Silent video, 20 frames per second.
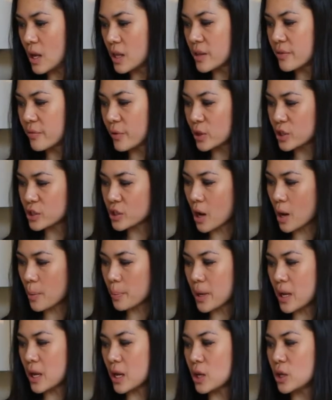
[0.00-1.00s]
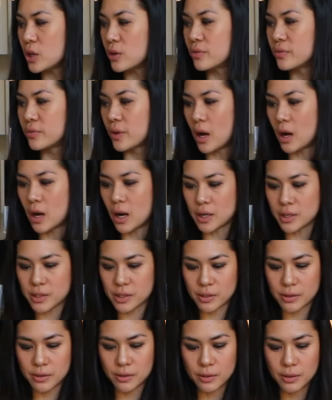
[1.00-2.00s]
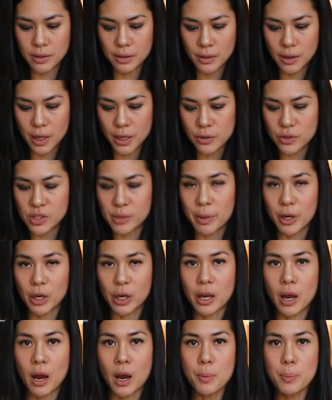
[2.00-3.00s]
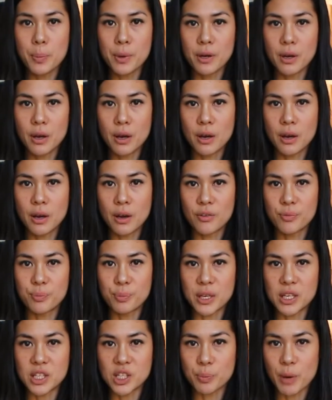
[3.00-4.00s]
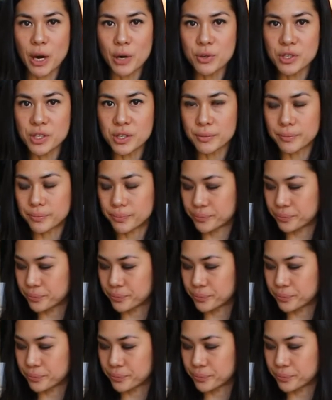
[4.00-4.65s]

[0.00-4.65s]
Then for the topping, I use about a cup of bean sprouts.